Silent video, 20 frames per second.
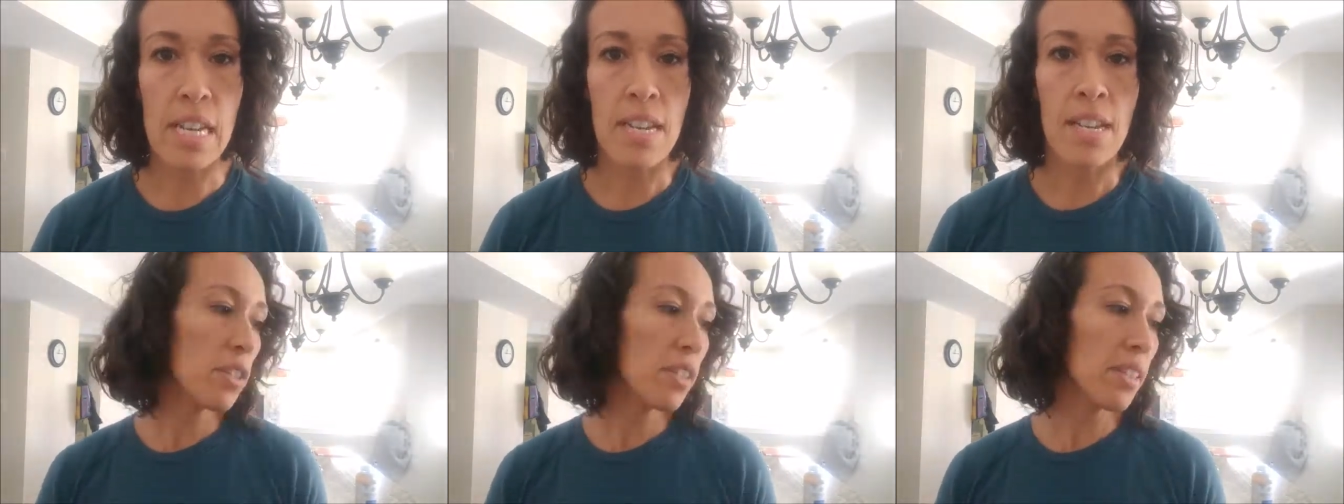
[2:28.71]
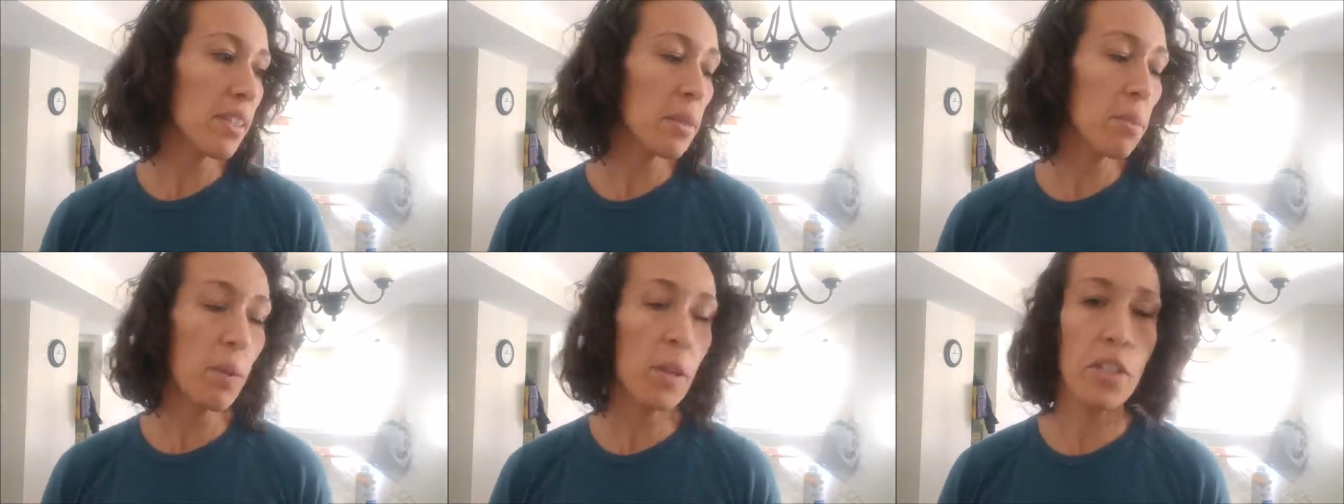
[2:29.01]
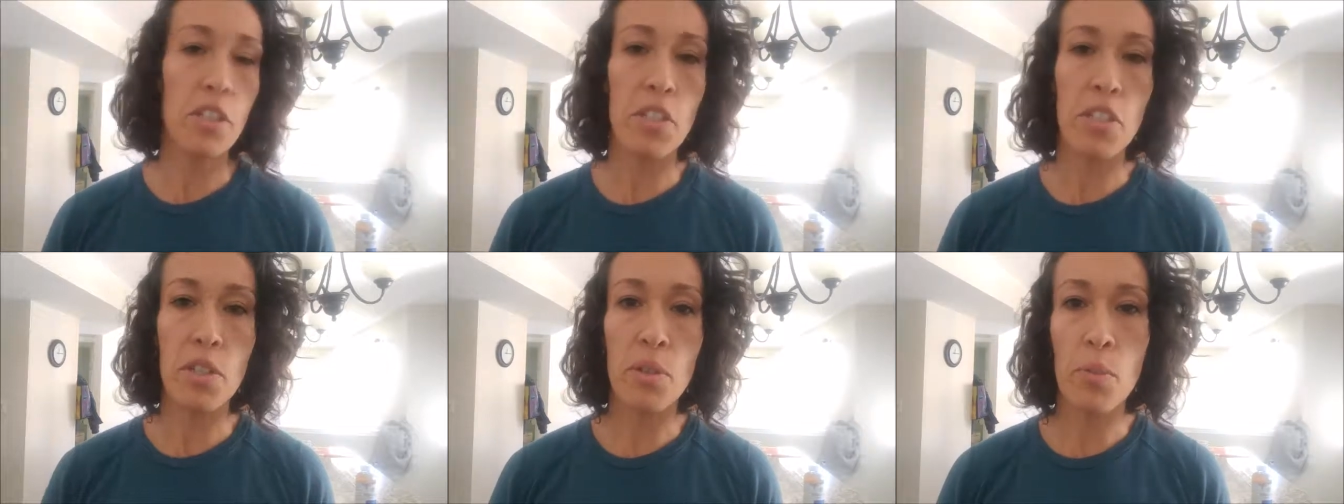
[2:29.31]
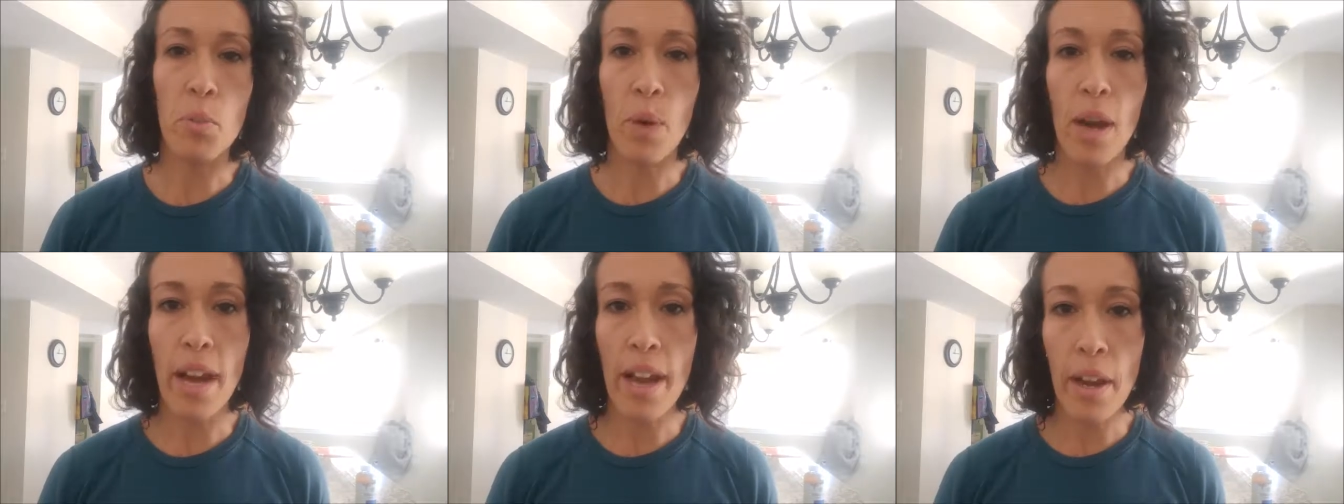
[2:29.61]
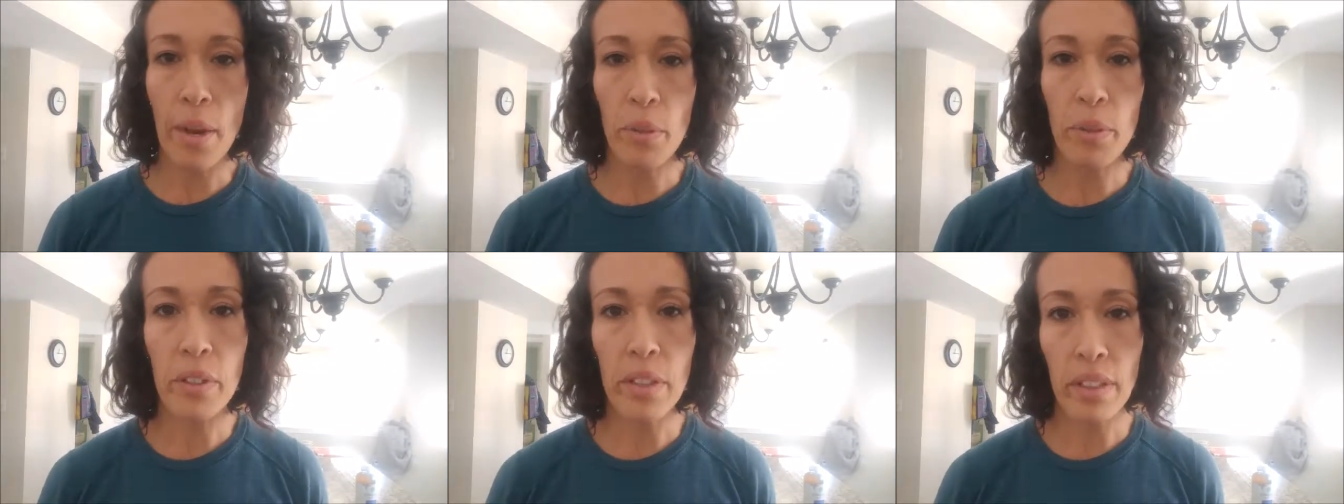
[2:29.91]
To just explain to you
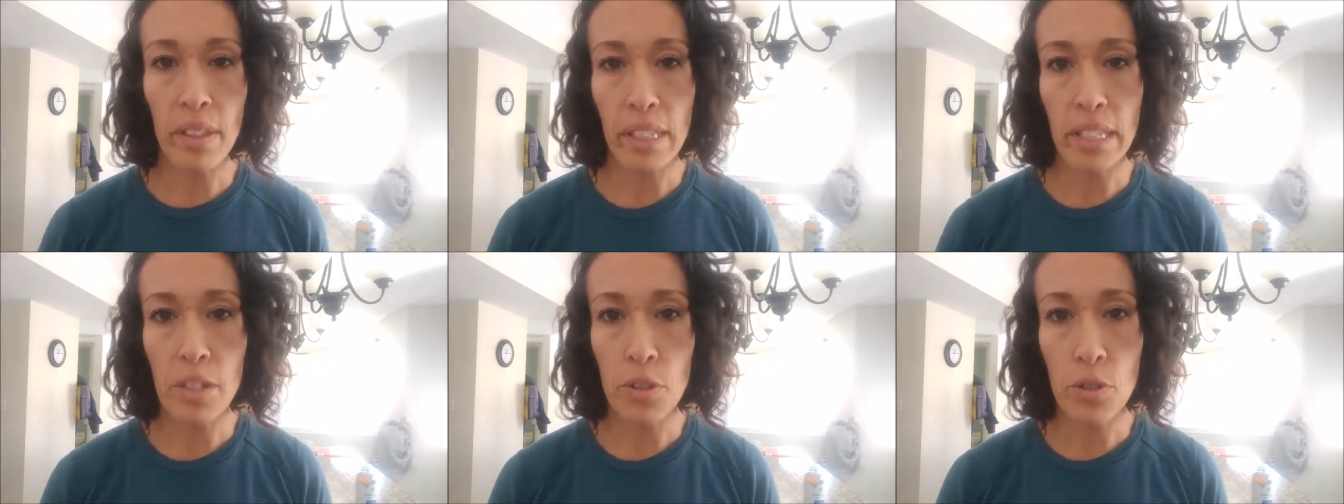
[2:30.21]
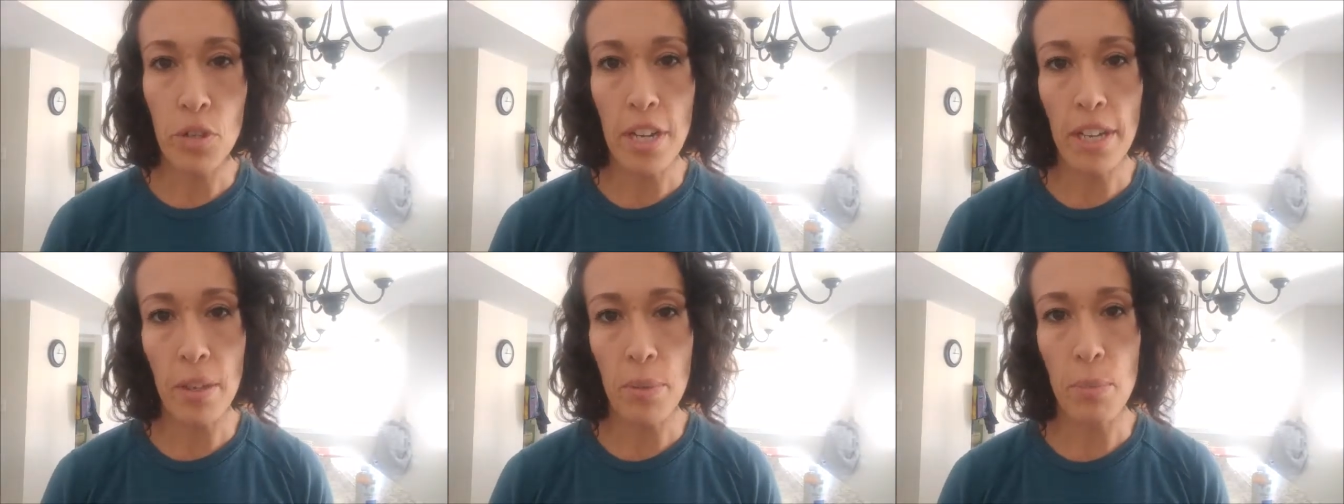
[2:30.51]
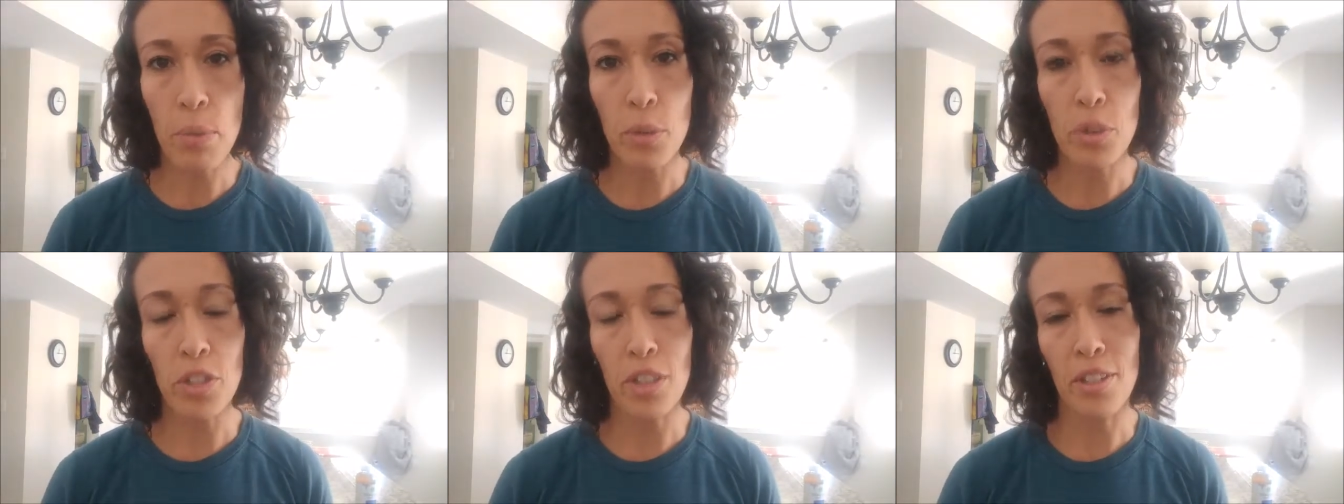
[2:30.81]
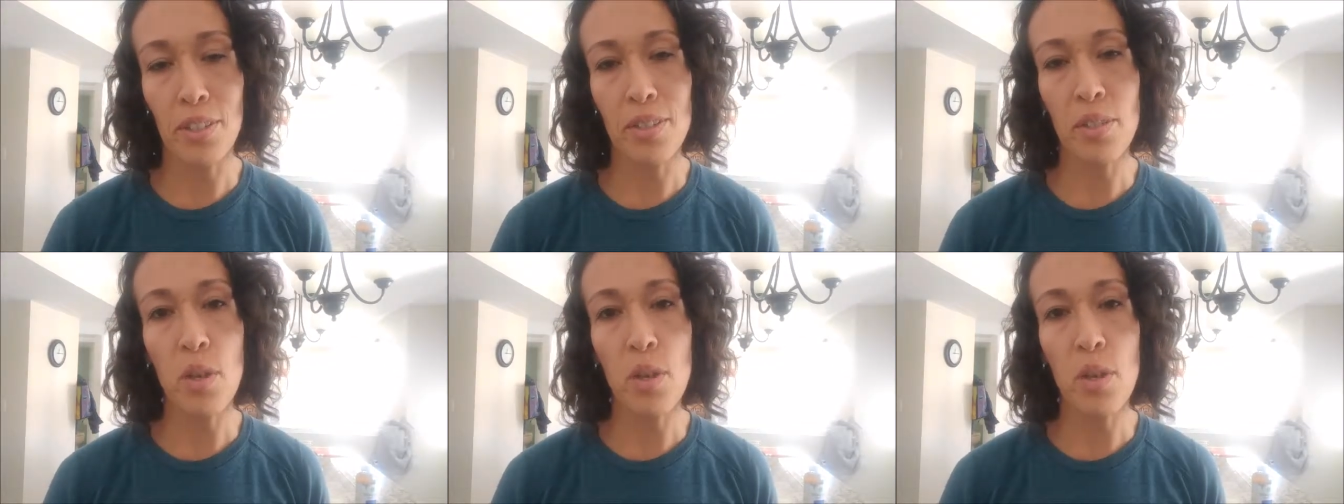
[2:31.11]
why I really like to drink kombucha.